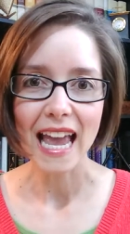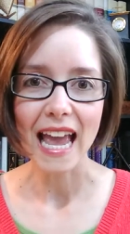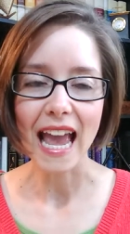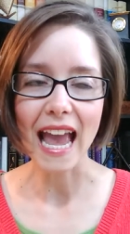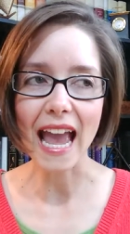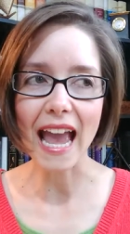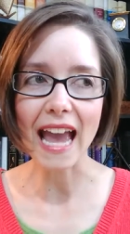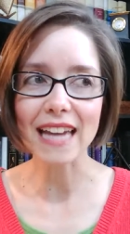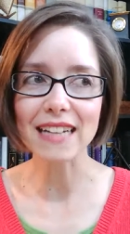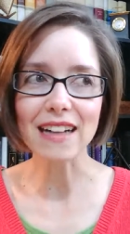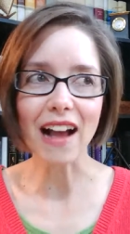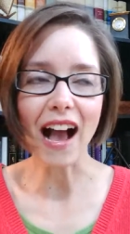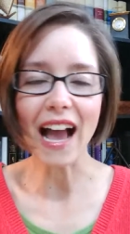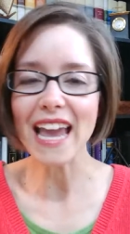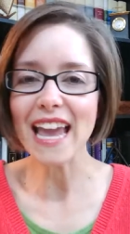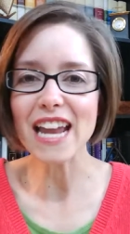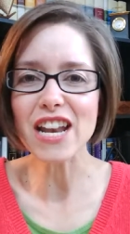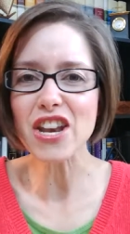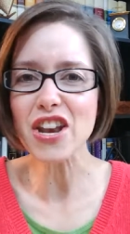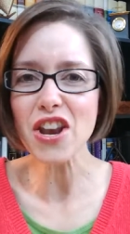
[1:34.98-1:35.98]
And I
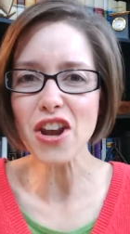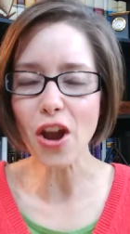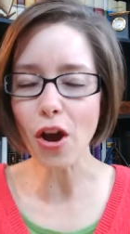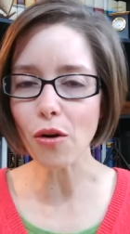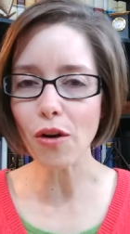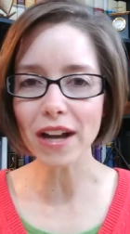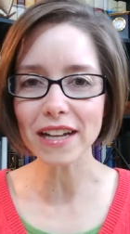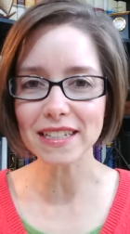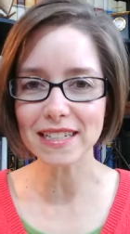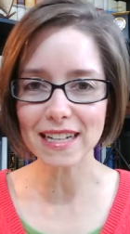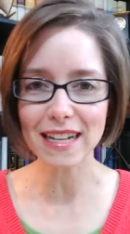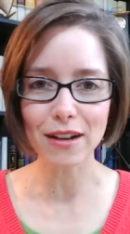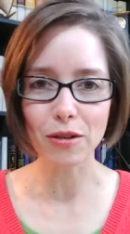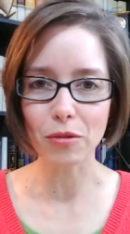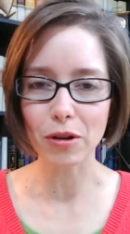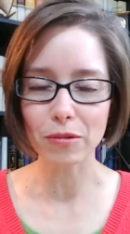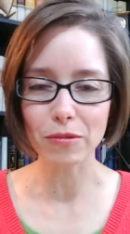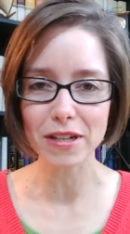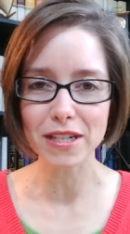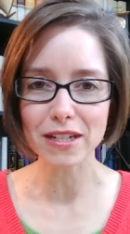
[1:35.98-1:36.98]
had no idea
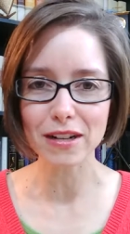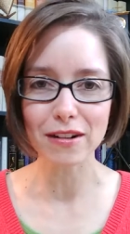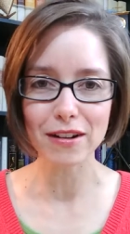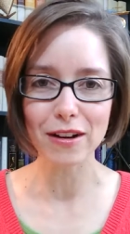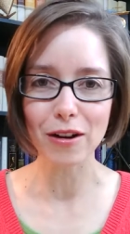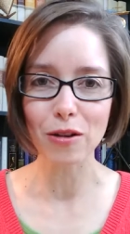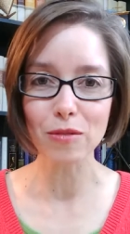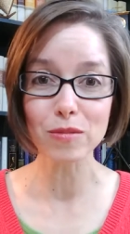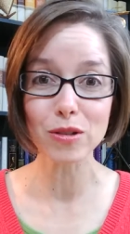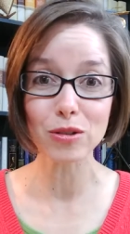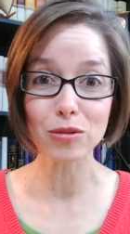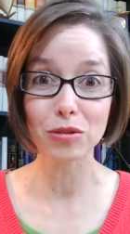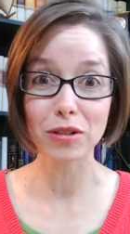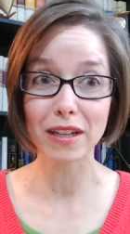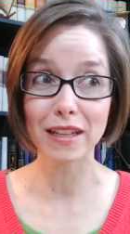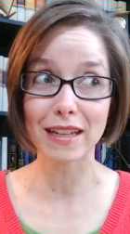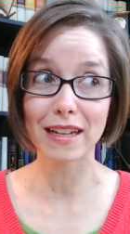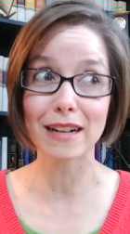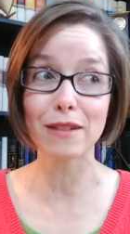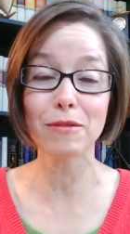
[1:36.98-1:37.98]
when we started
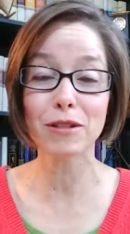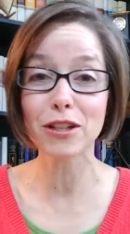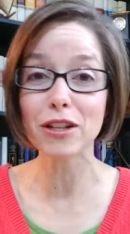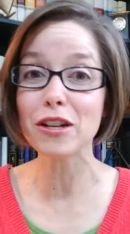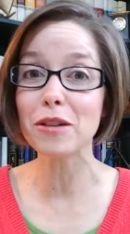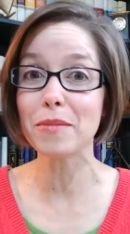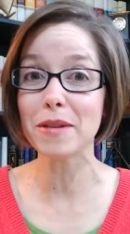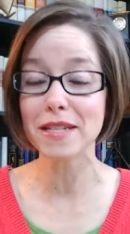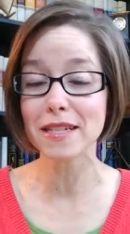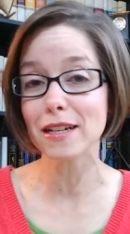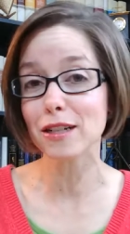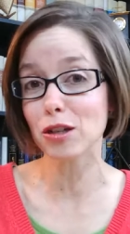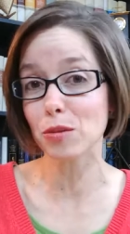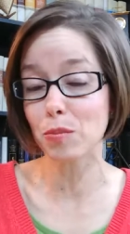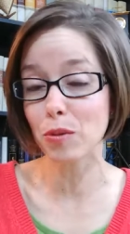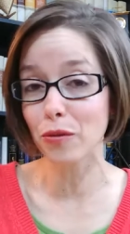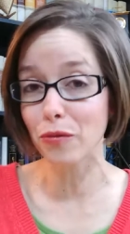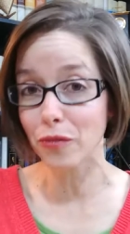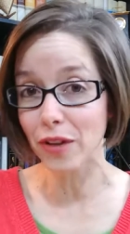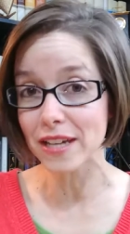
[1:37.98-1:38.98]
homeschooling that it was going to be such a
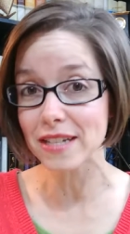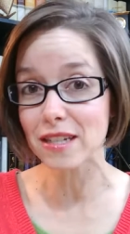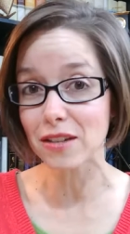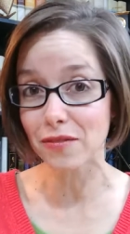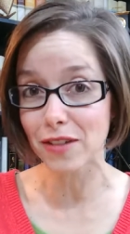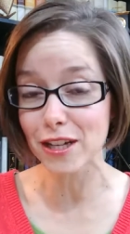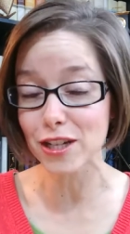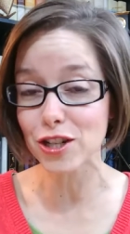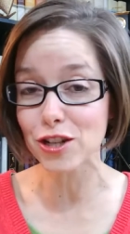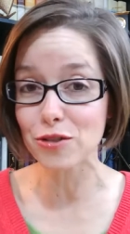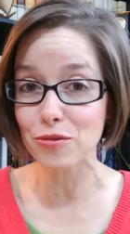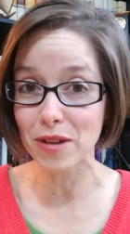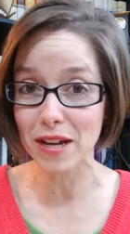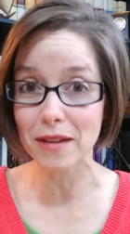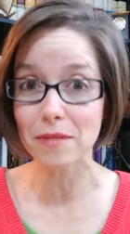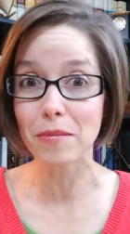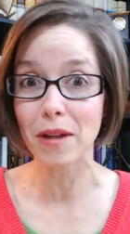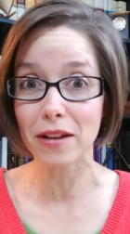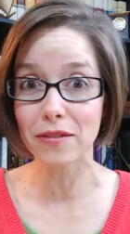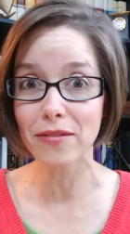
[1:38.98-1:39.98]
pervasive issue
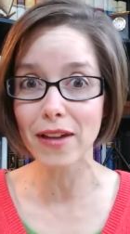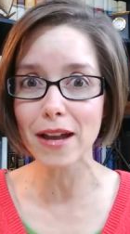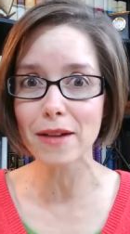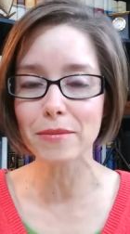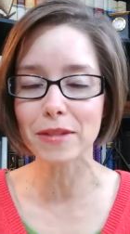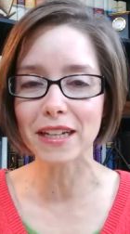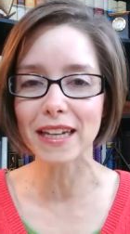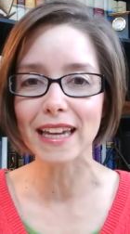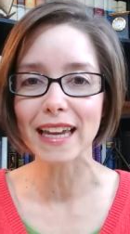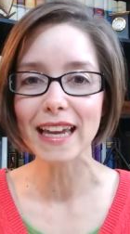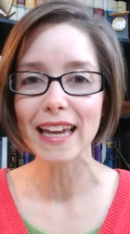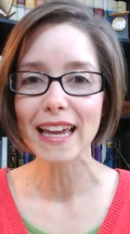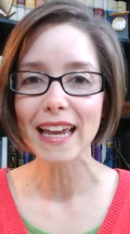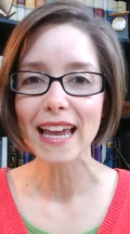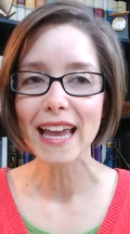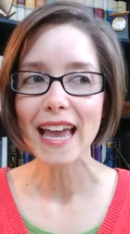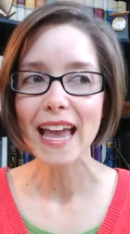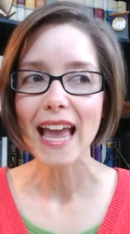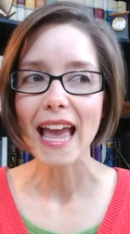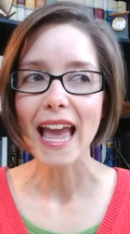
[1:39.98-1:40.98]
in my family,
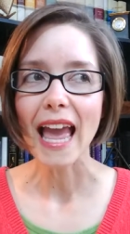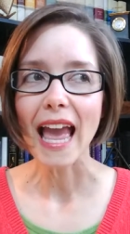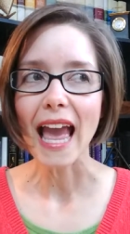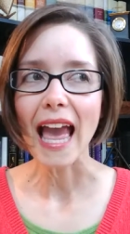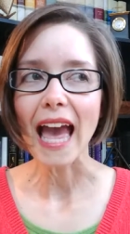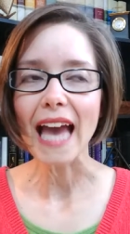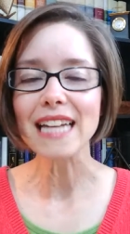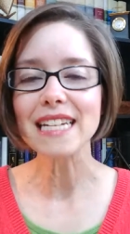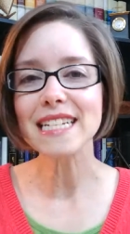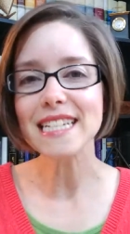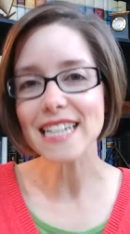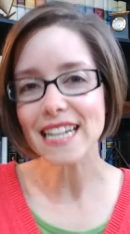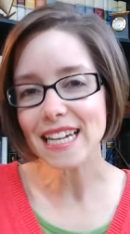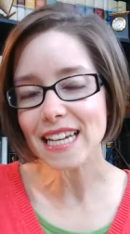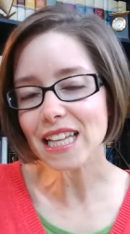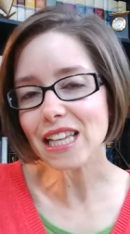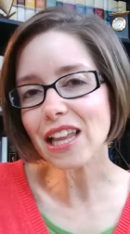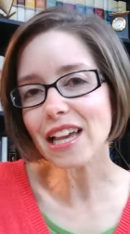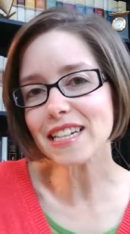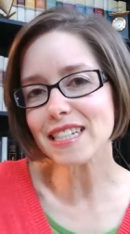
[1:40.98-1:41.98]
until
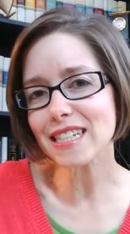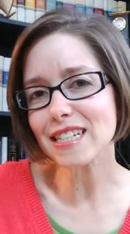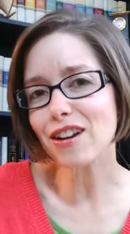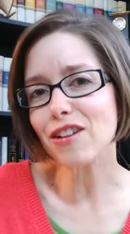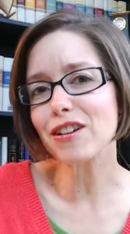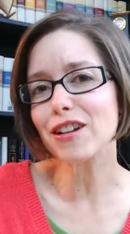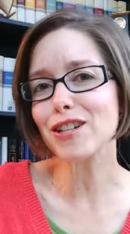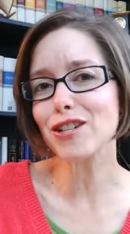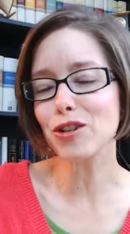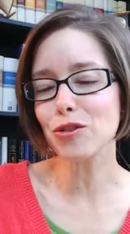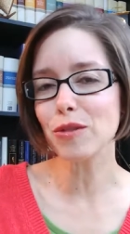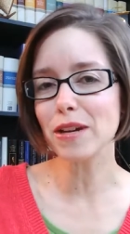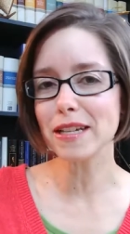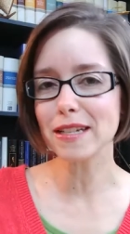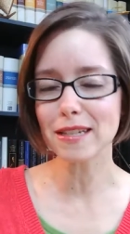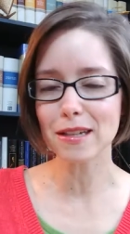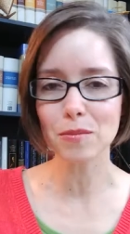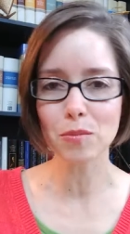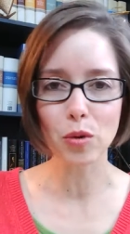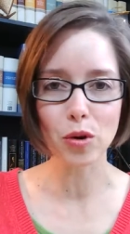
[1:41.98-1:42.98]
I started doing
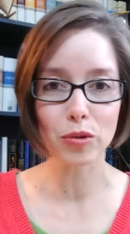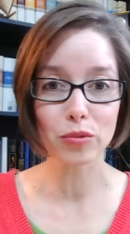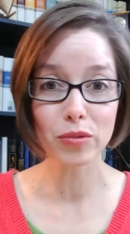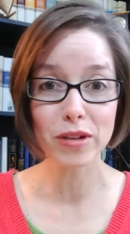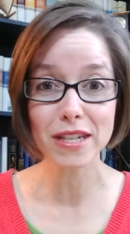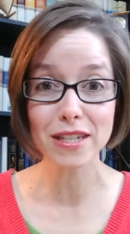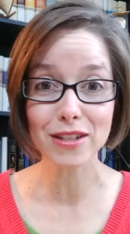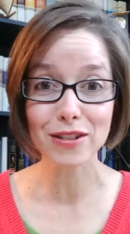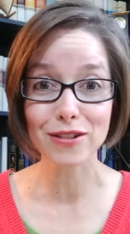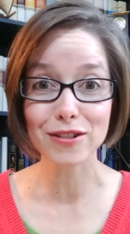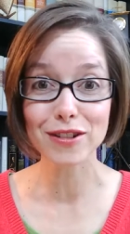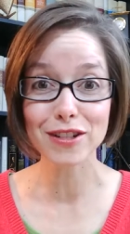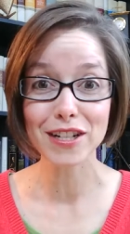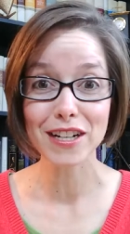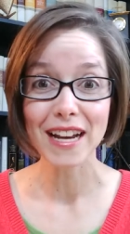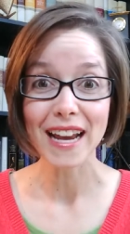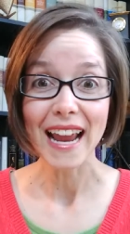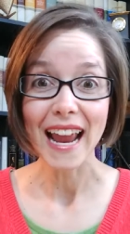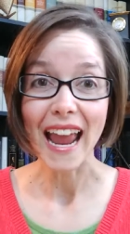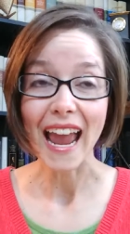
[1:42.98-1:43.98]
some more research.
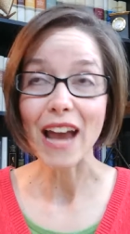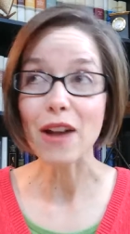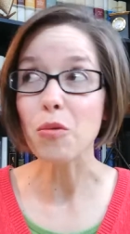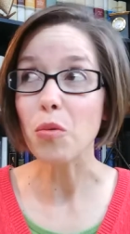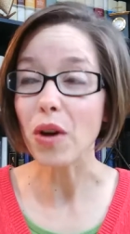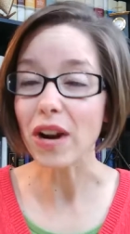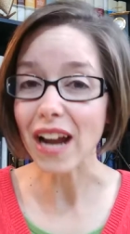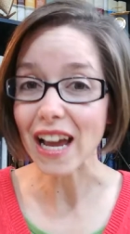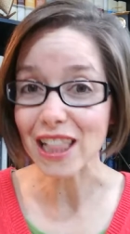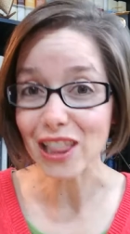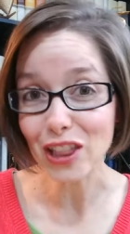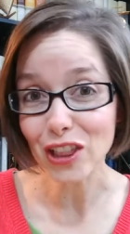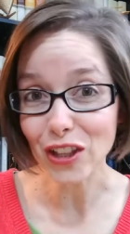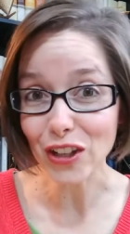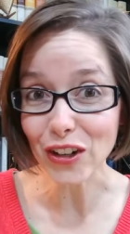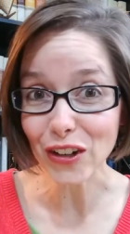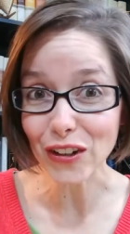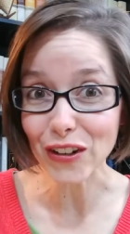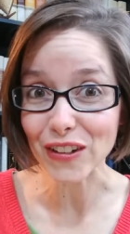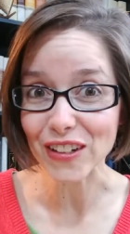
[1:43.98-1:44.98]
And what I
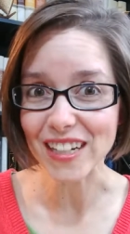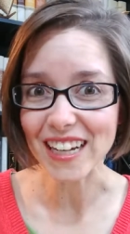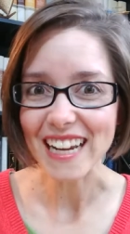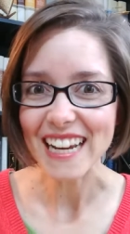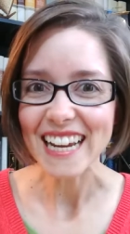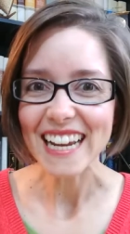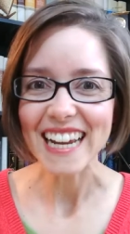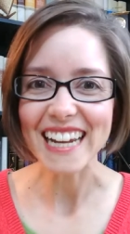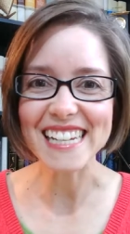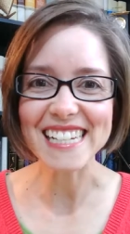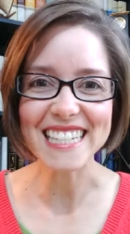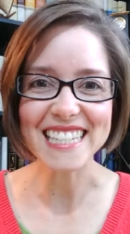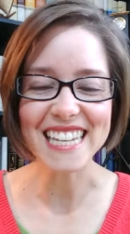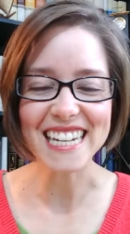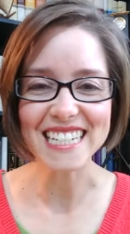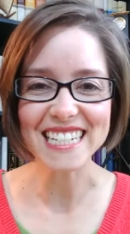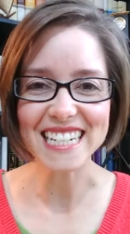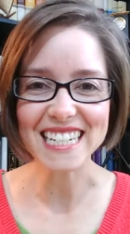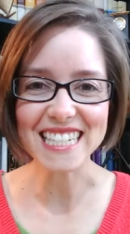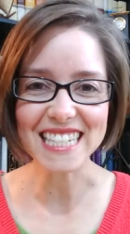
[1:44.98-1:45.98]
learned is
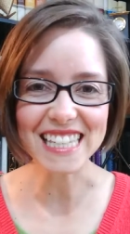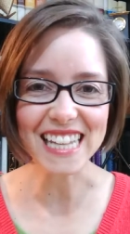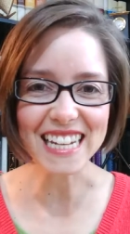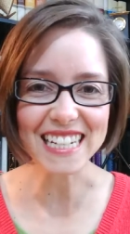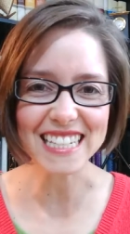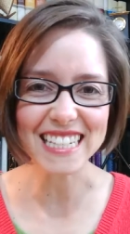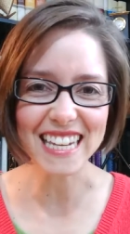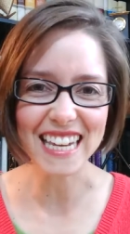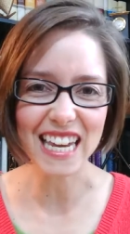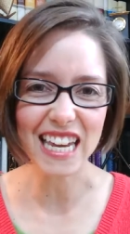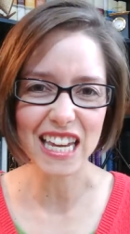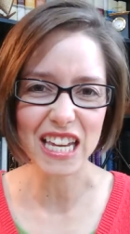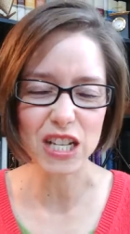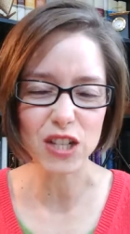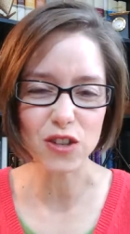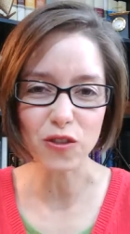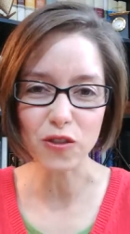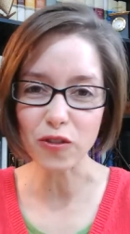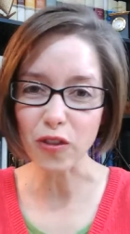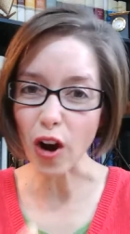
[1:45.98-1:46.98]
that dyslexia
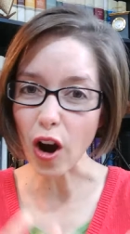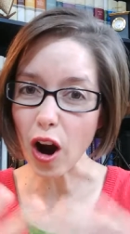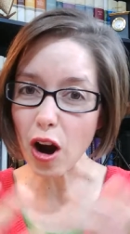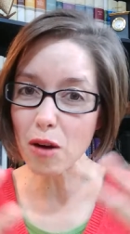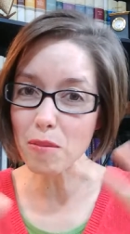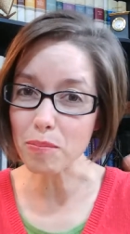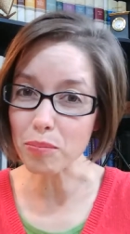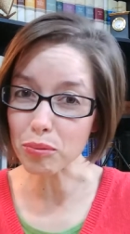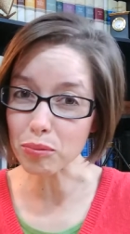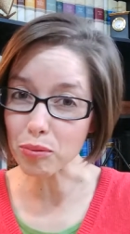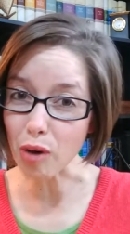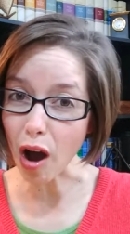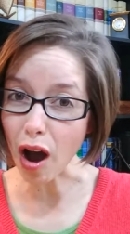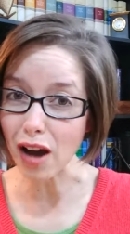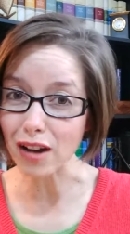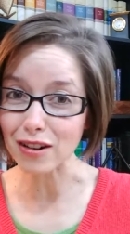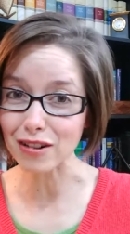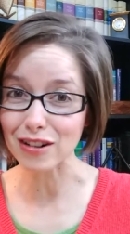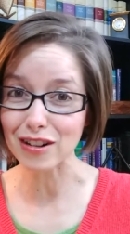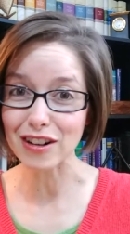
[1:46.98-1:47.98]
is far
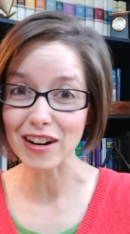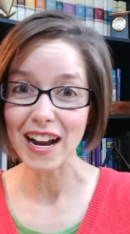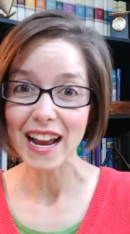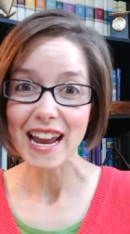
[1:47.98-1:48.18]
broader